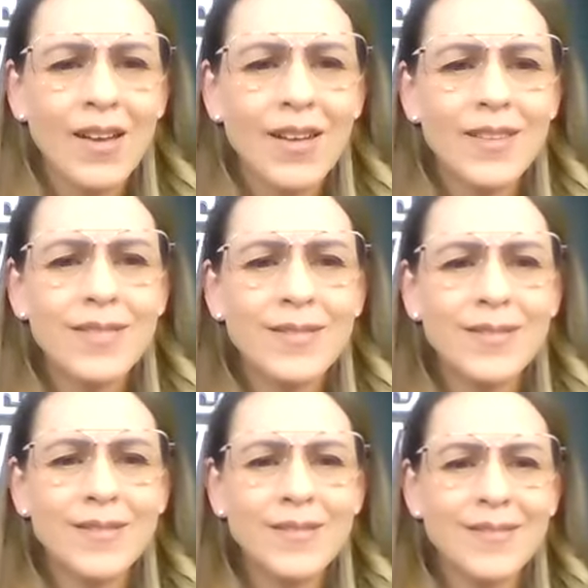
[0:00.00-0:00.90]
So
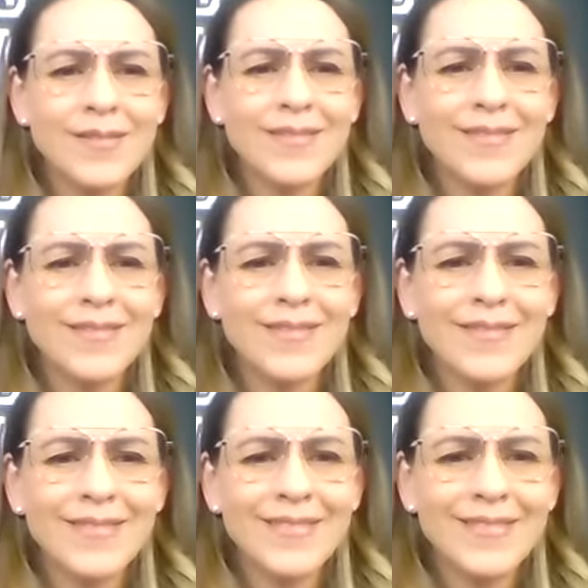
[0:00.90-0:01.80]
that's a bit of my
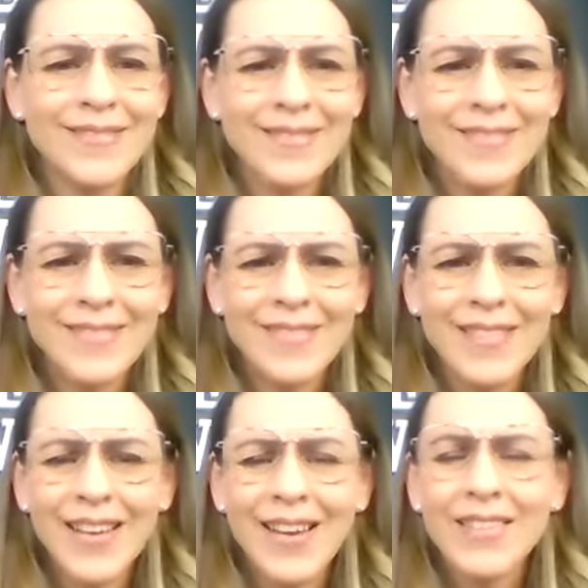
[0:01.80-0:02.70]
background.
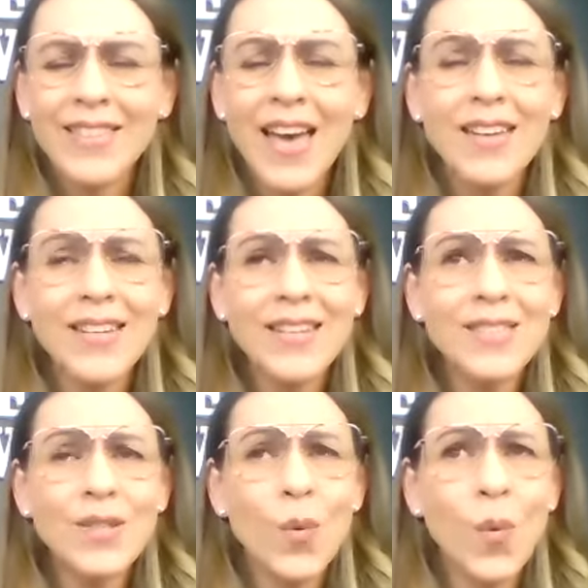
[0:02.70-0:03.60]
That
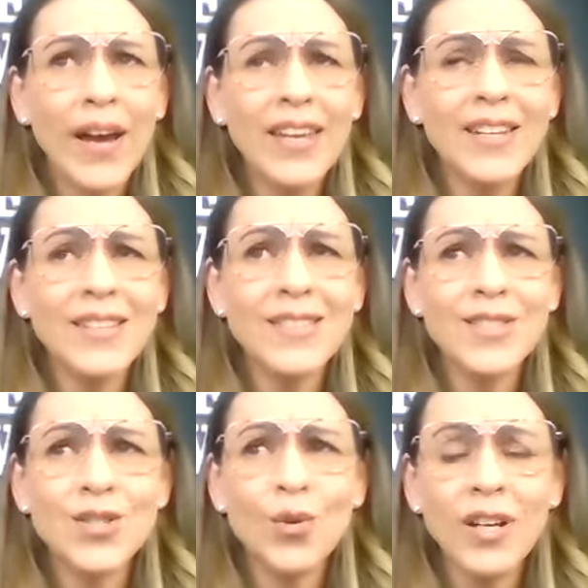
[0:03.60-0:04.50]
is quite a
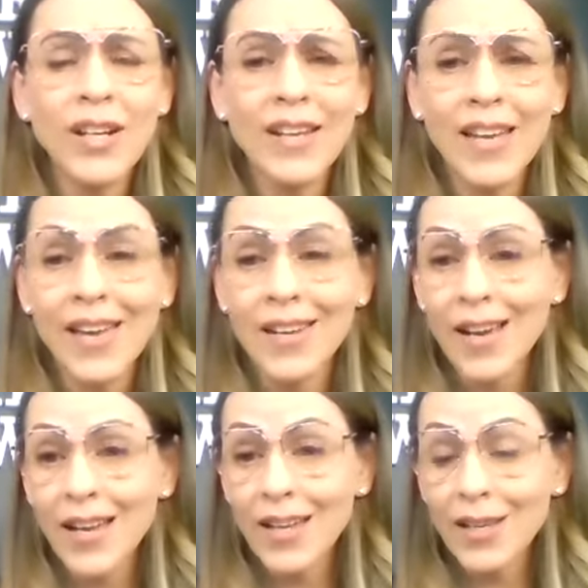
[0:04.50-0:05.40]
story. And
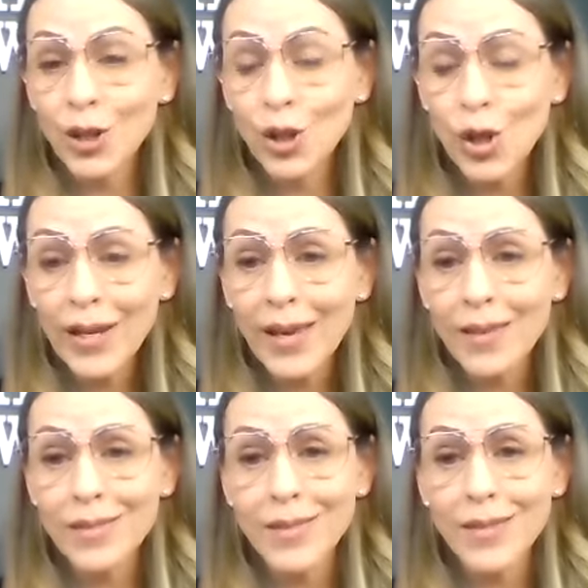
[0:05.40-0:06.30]
I look
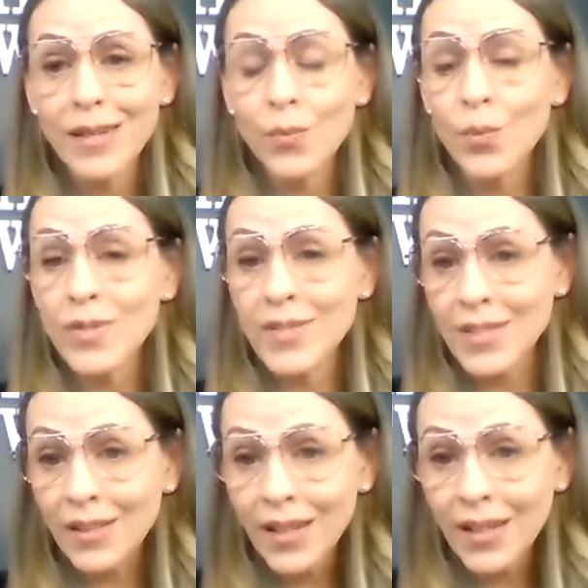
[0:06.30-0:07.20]
at the
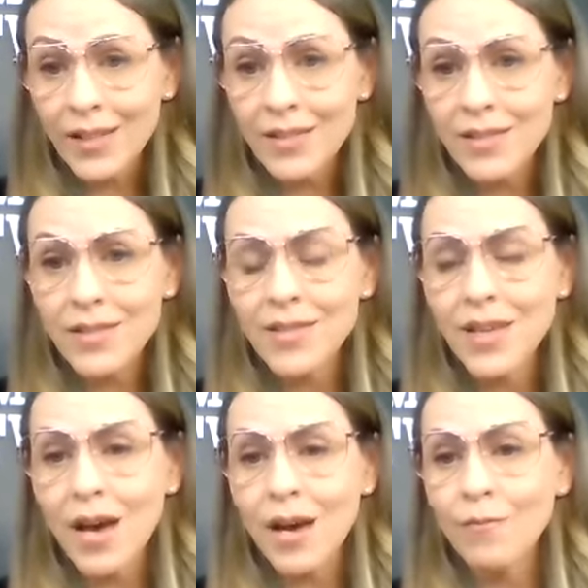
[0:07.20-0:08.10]
resilience
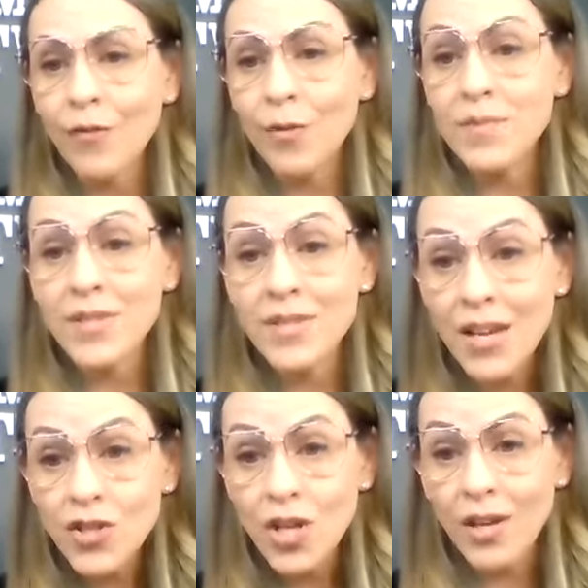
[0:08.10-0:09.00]
um, from
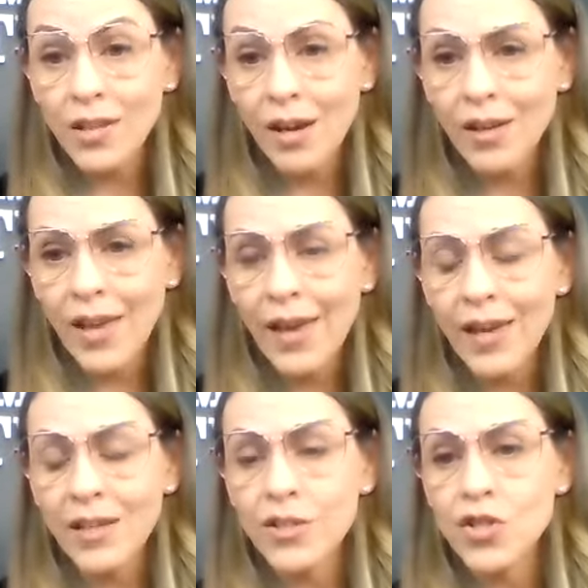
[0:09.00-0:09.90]
such a young
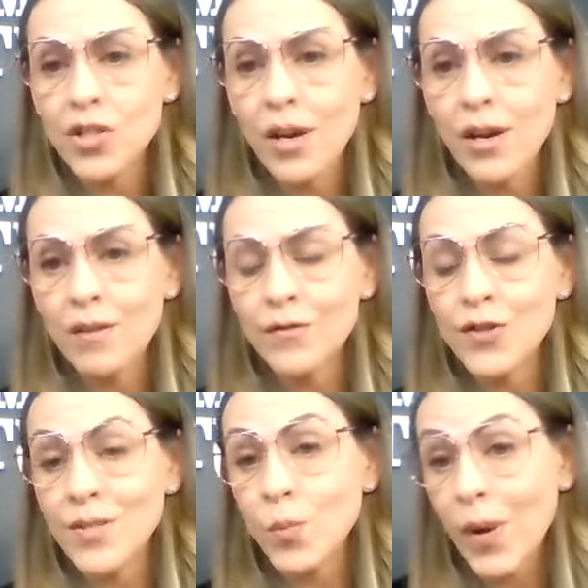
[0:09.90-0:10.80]
age of
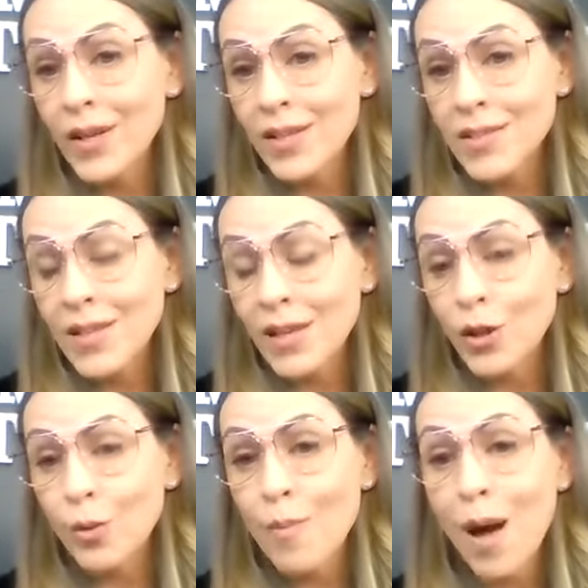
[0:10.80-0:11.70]
just witnessing
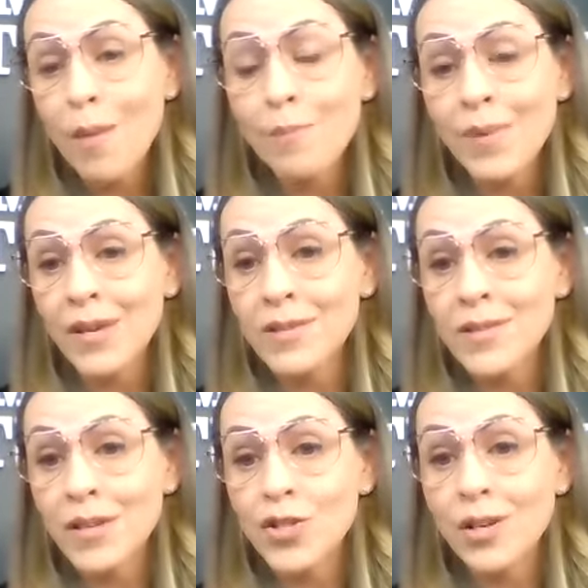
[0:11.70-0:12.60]
your mom being
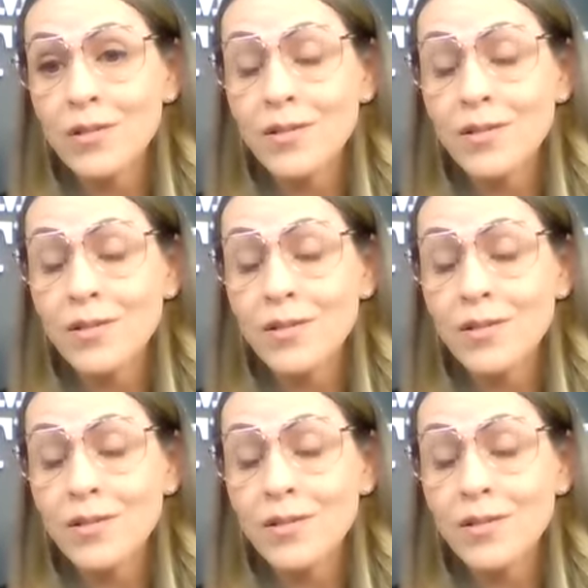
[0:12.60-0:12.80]
such a